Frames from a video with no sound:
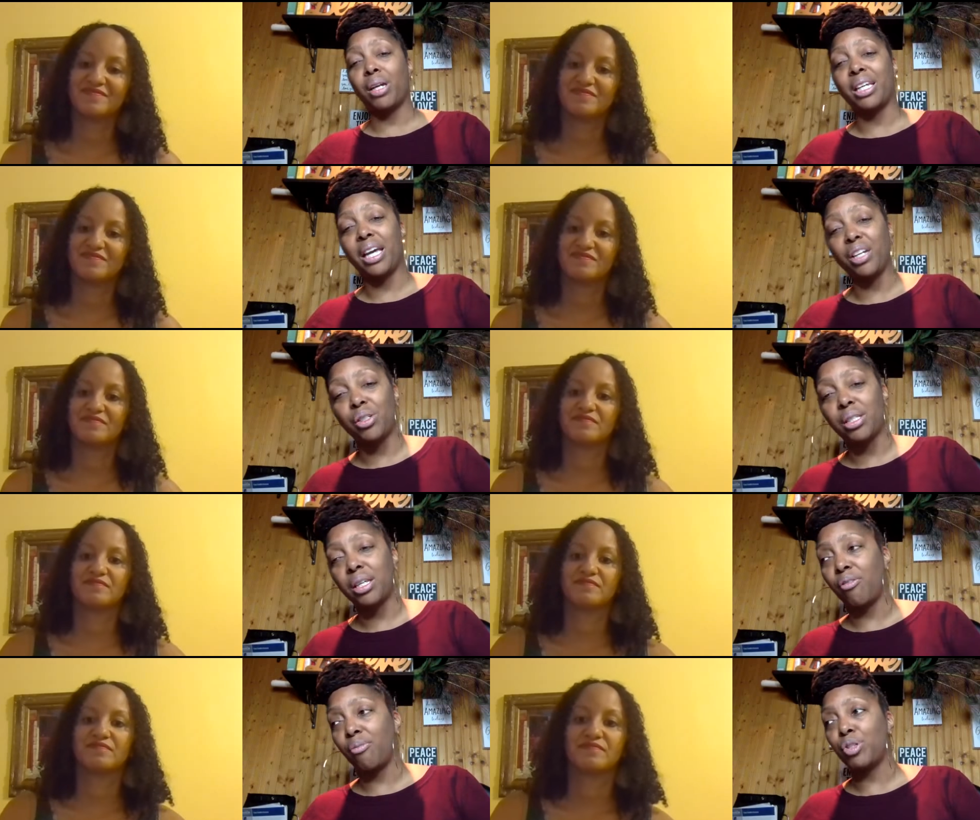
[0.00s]
Speaker 1: catch
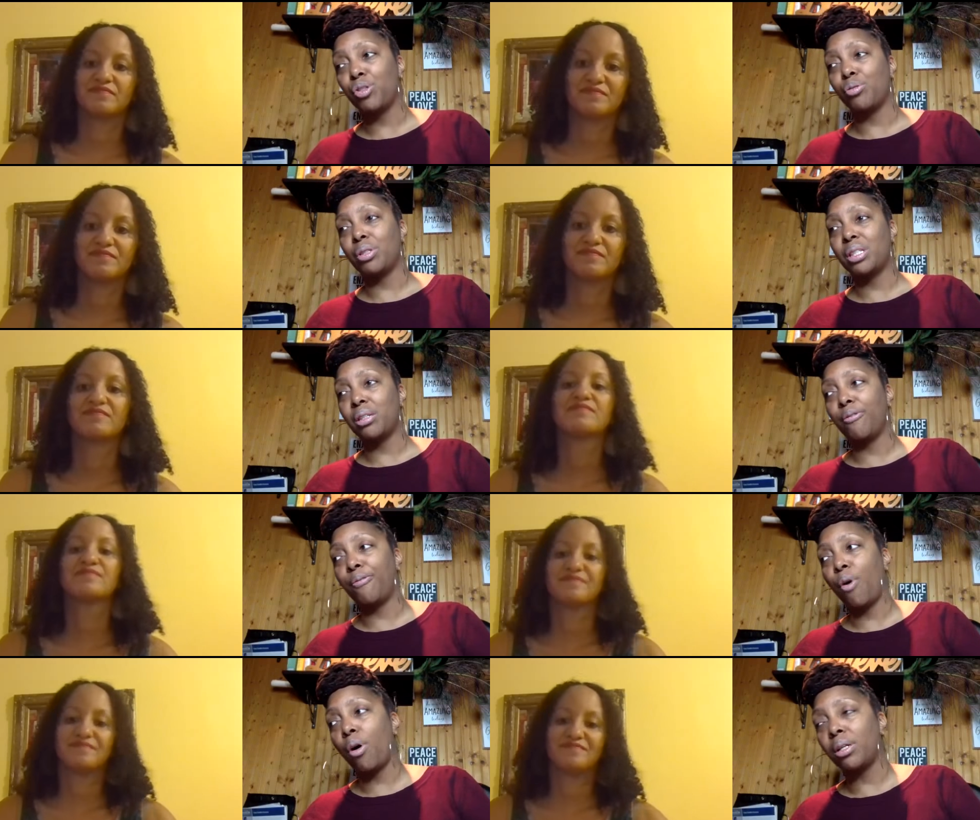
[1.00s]
yourself, but you're still
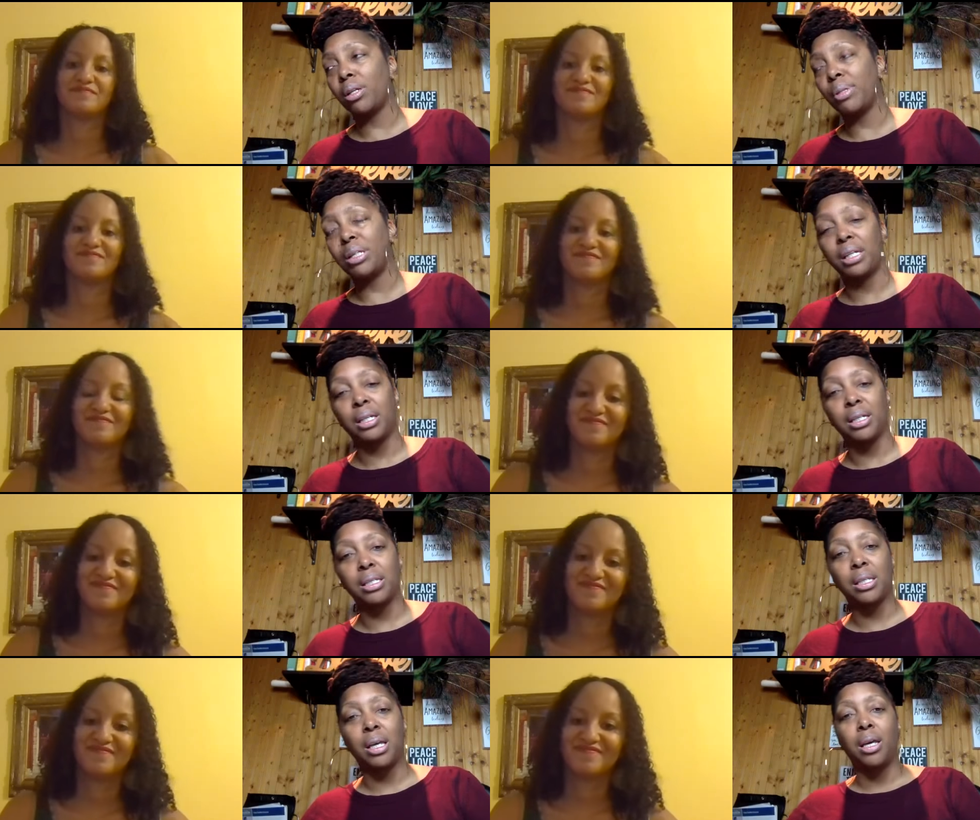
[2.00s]
falling
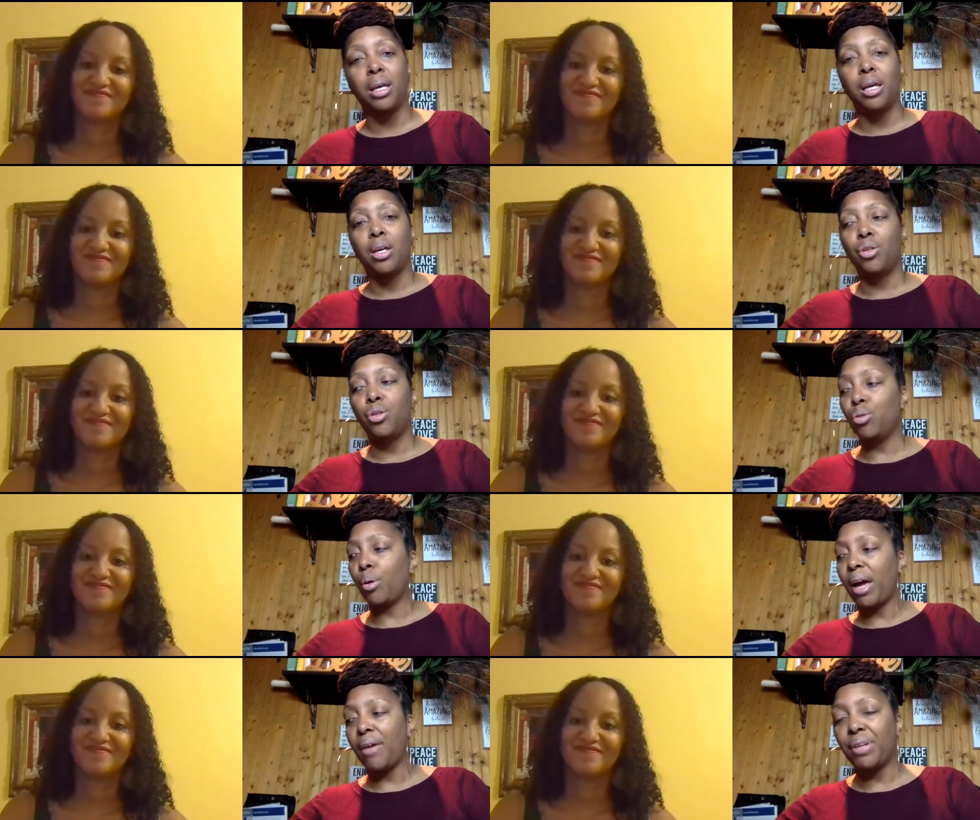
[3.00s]
because you
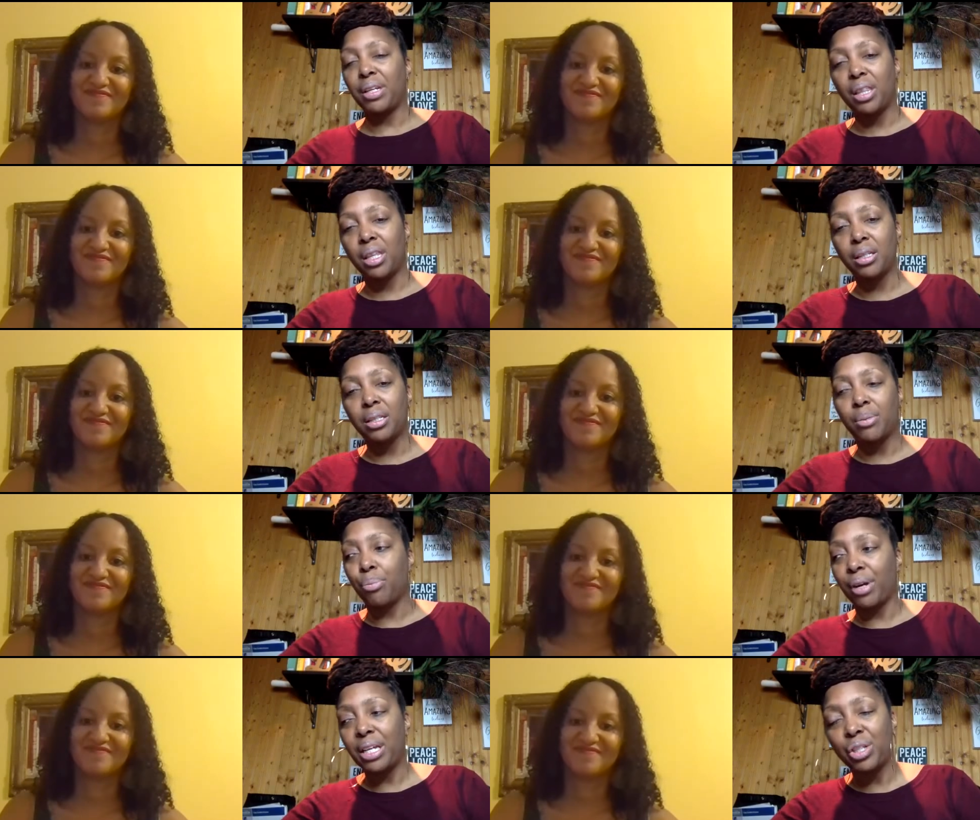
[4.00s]
don't have anything to
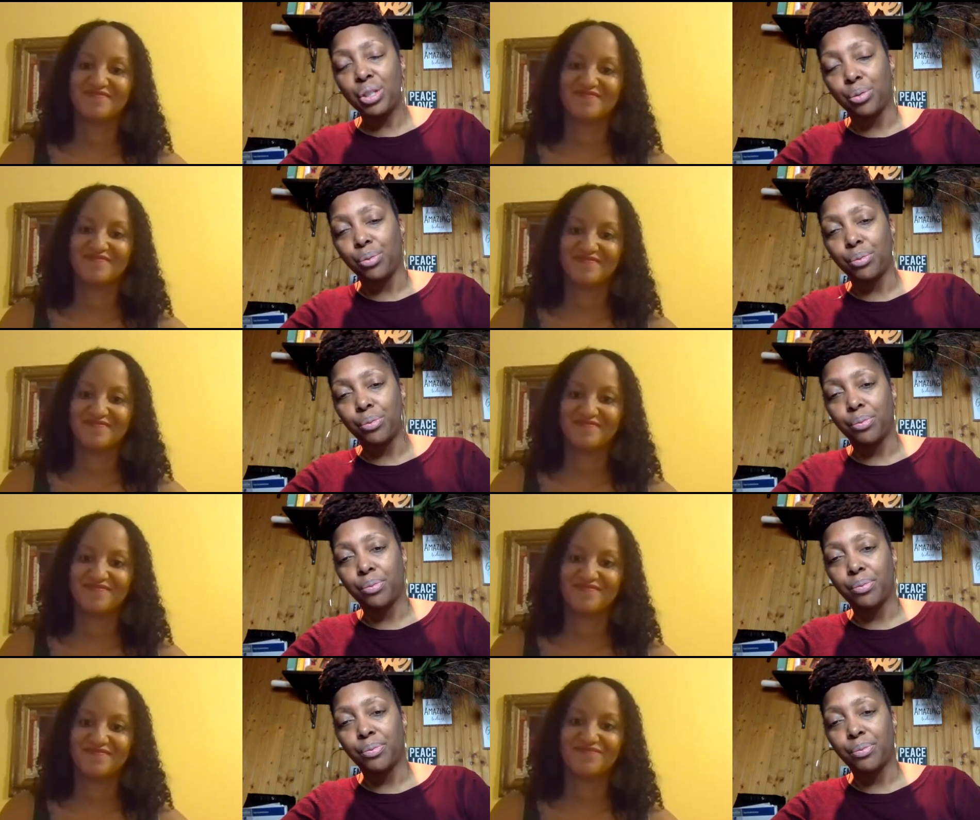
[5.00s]
brace you.
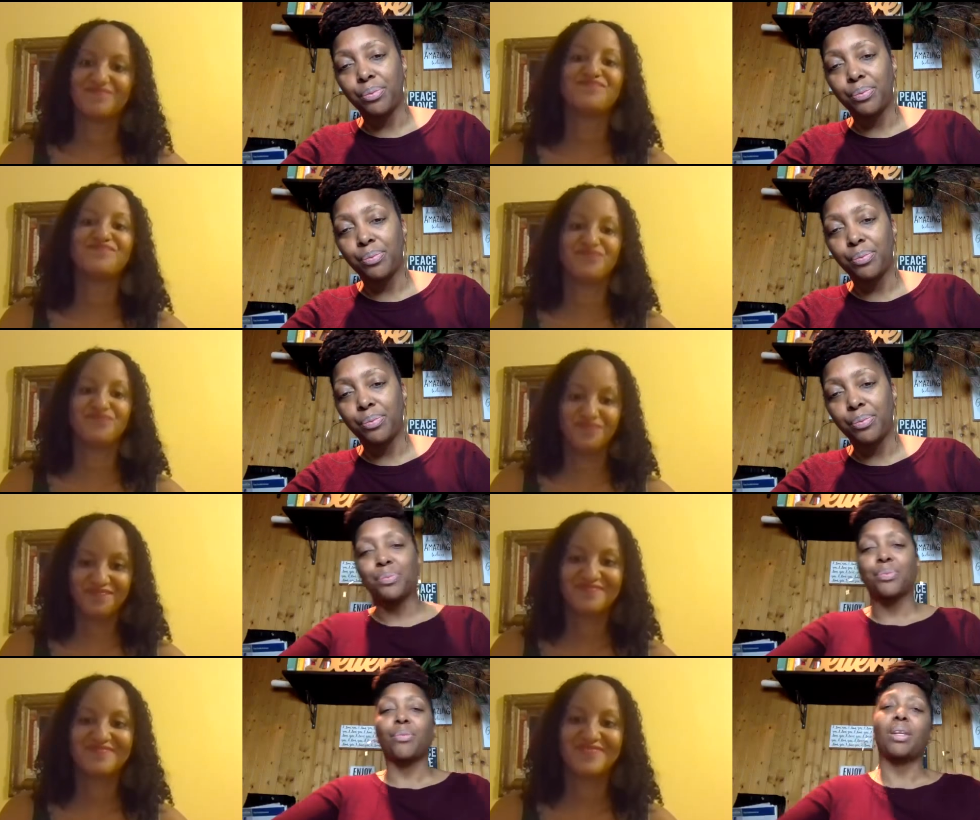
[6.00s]
Speaker 2: Mhm.
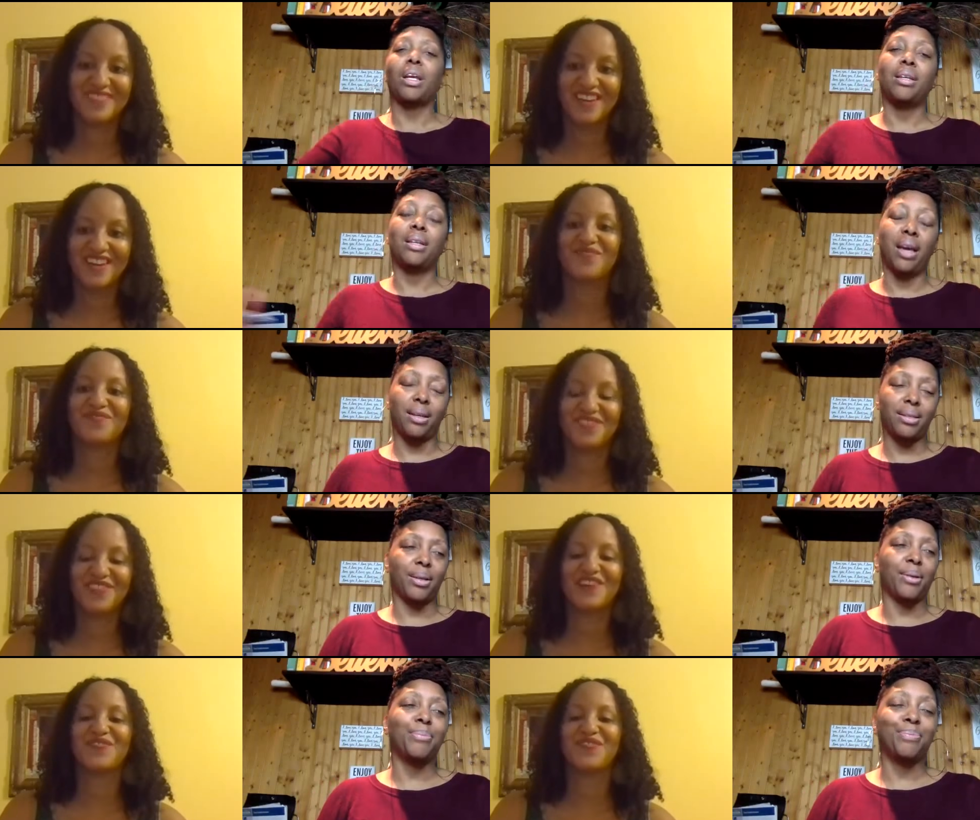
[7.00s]
Yeah. yeah.
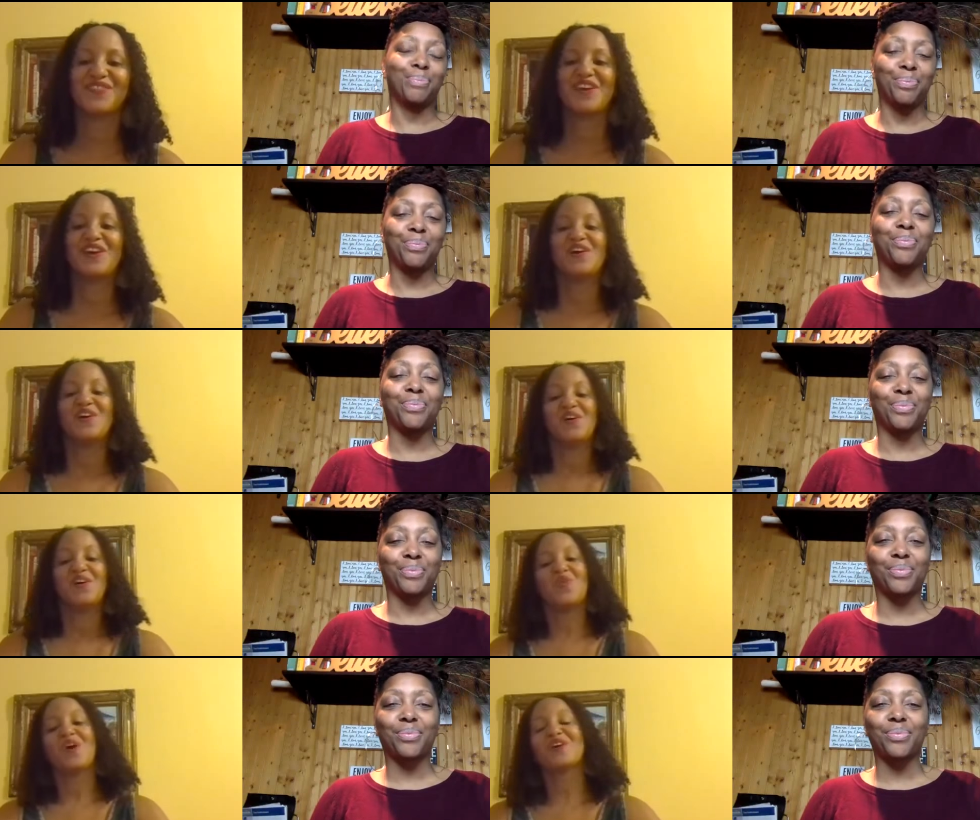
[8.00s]
Yeah.
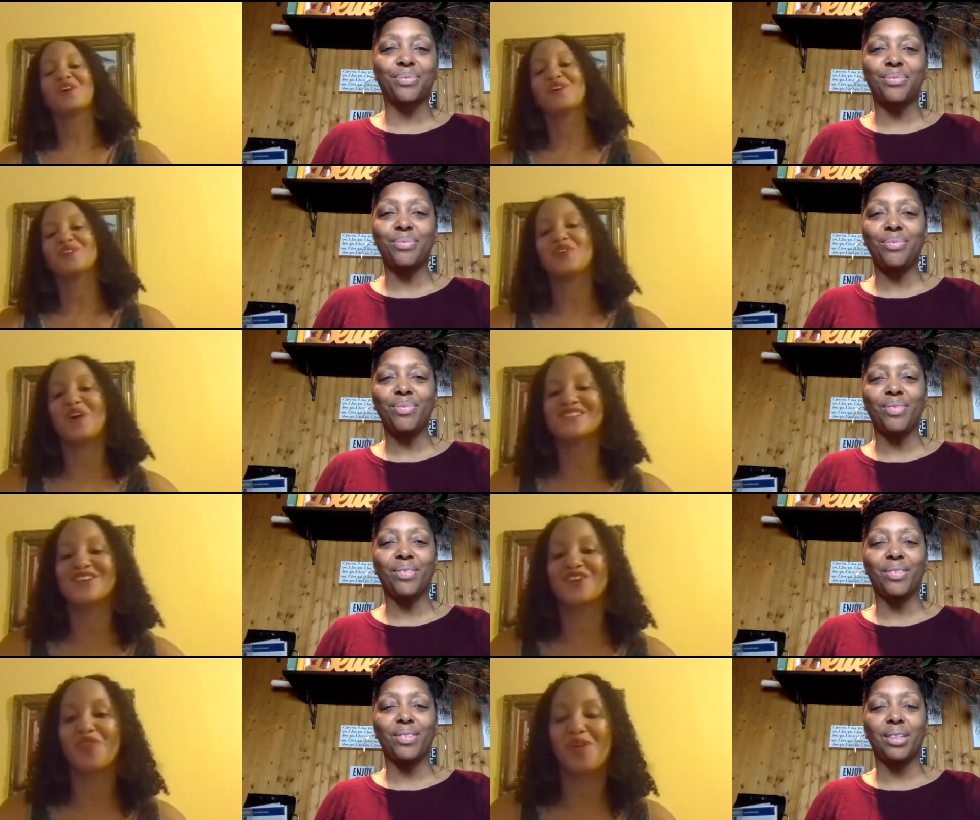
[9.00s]
What are your thoughts
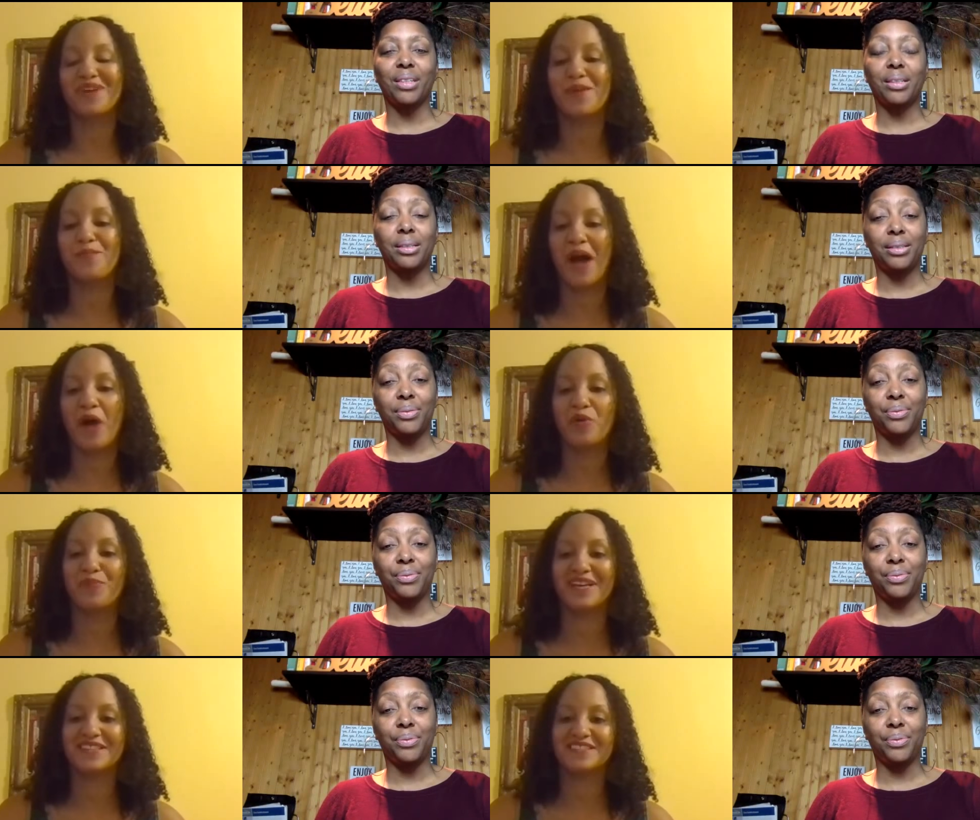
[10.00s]
on women
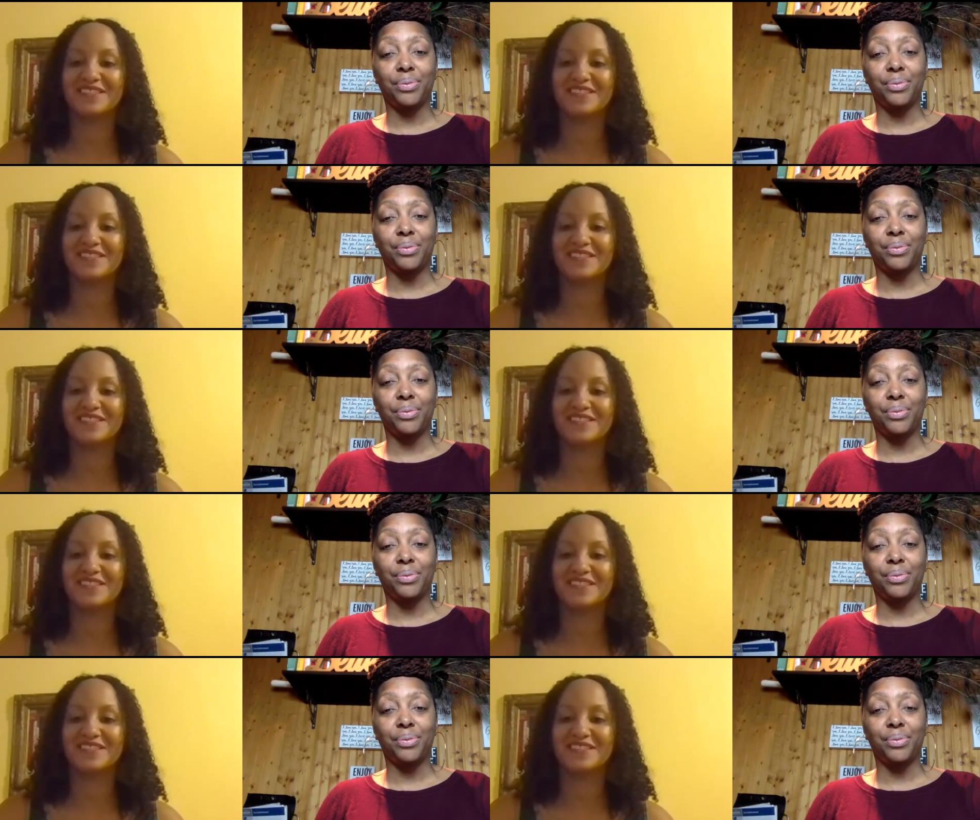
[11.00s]
empowerment?